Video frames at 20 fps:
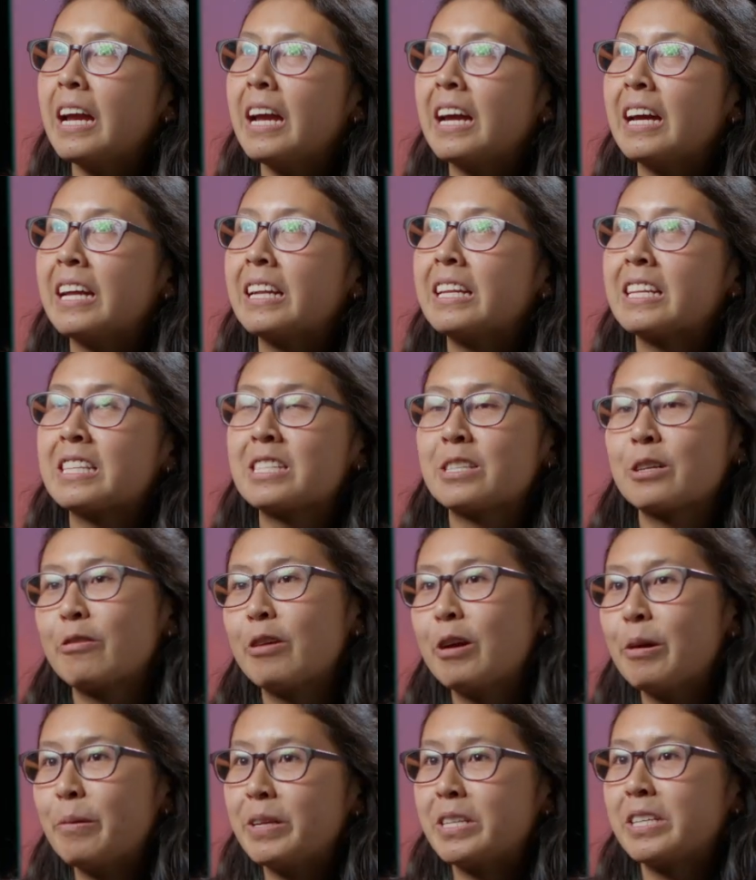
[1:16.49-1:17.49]
And that's a
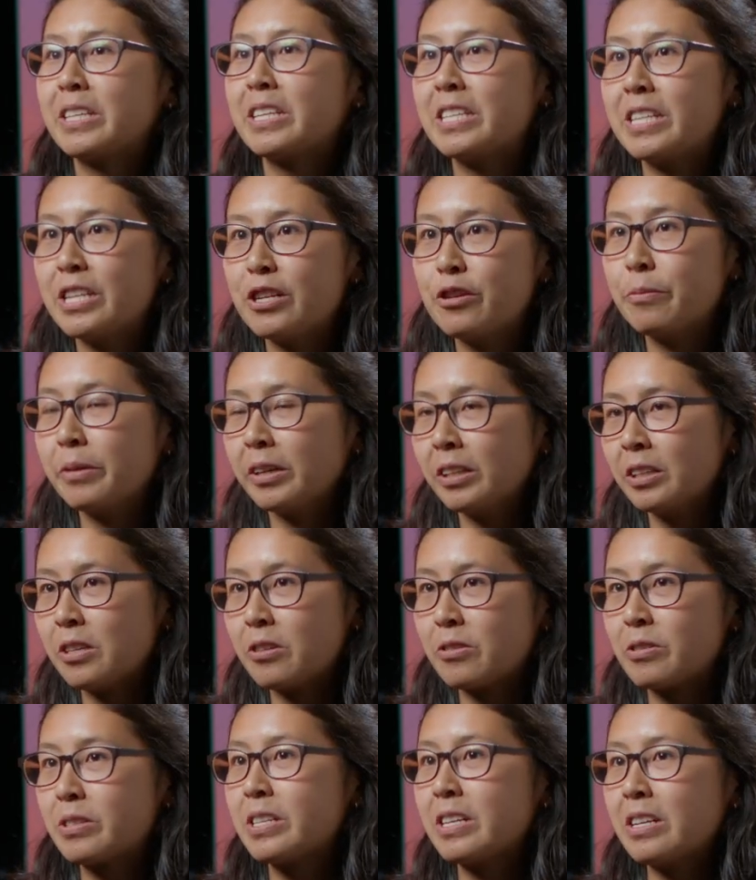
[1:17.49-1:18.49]
great way to continue building
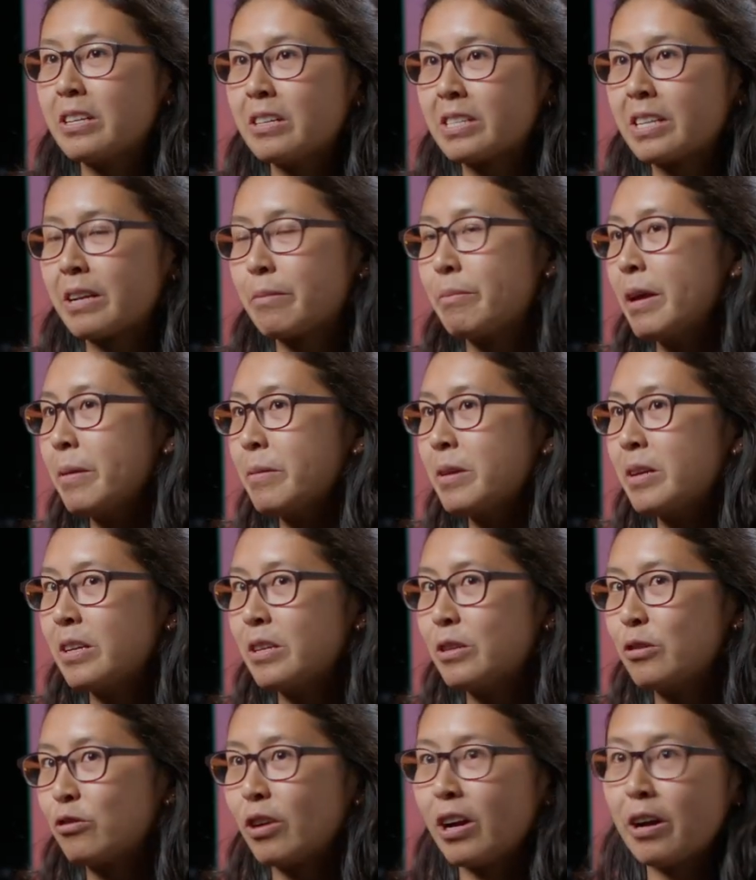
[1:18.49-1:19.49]
your skills. Like, maybe
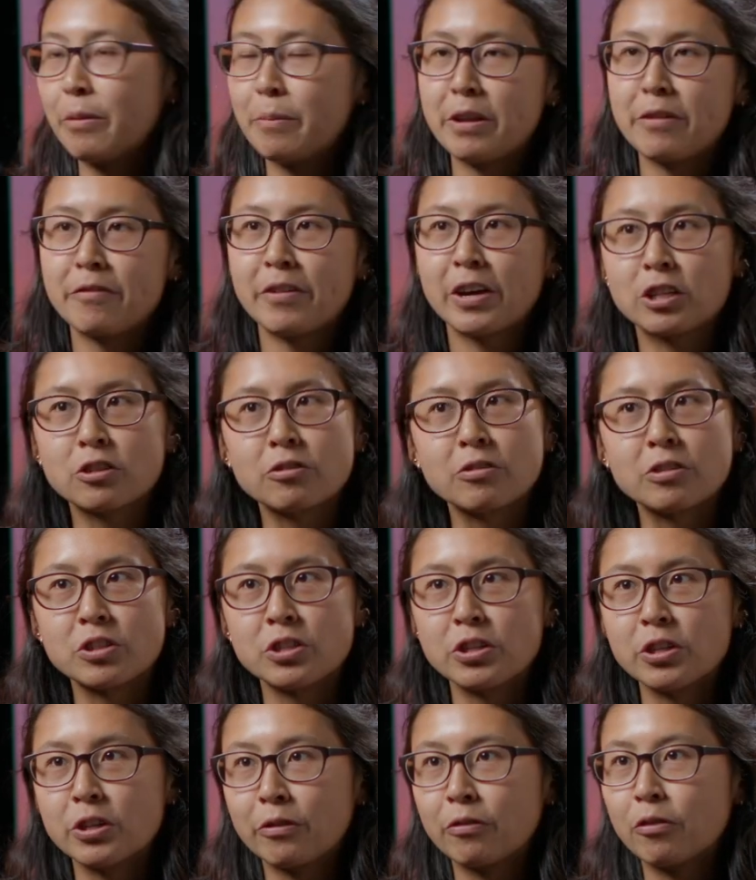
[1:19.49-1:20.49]
you try out manufacturing
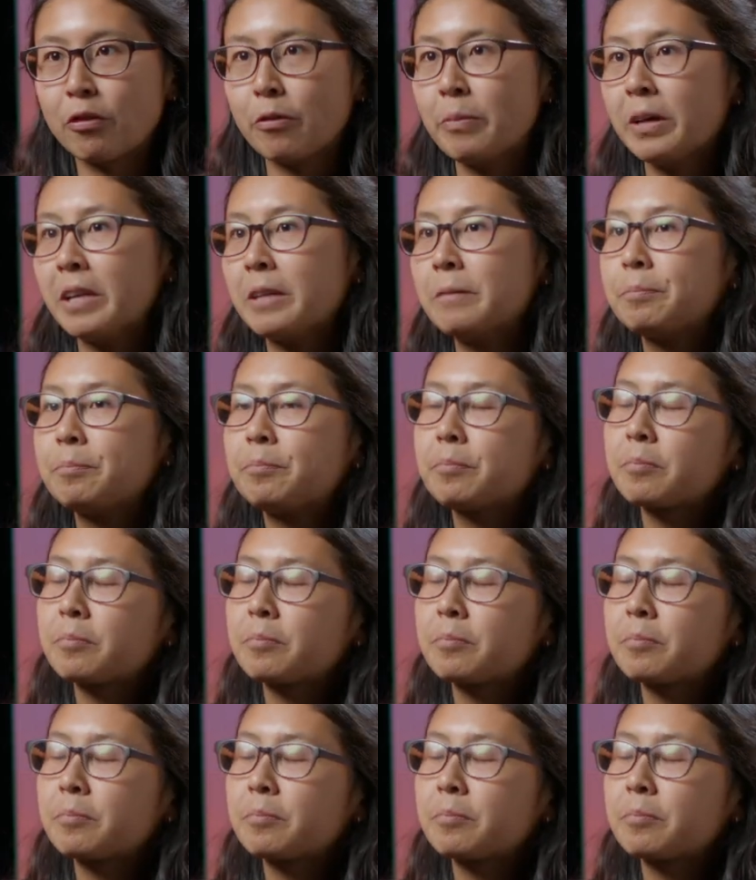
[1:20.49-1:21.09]
engineering for a bit.